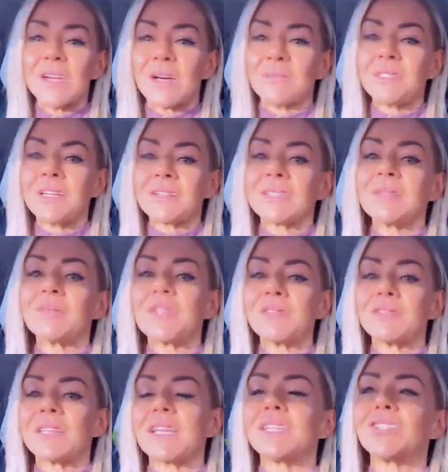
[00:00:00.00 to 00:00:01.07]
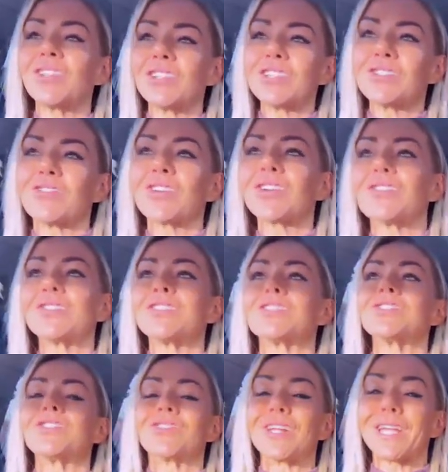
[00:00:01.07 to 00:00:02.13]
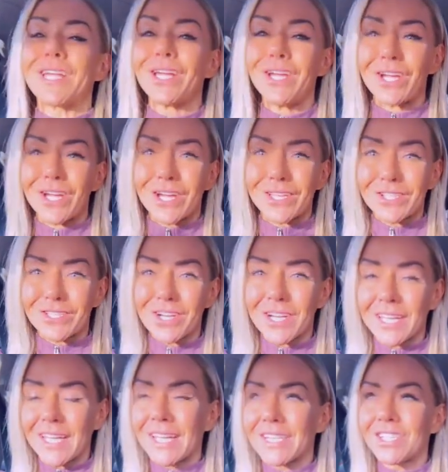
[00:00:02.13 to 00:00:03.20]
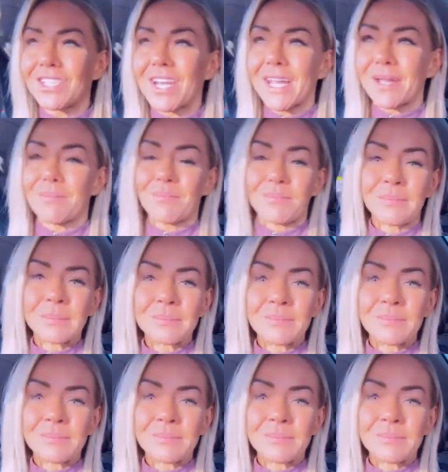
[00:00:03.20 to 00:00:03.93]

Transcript: I'm talking to somebody who's like just starting on this journey and they're trying to get in shape.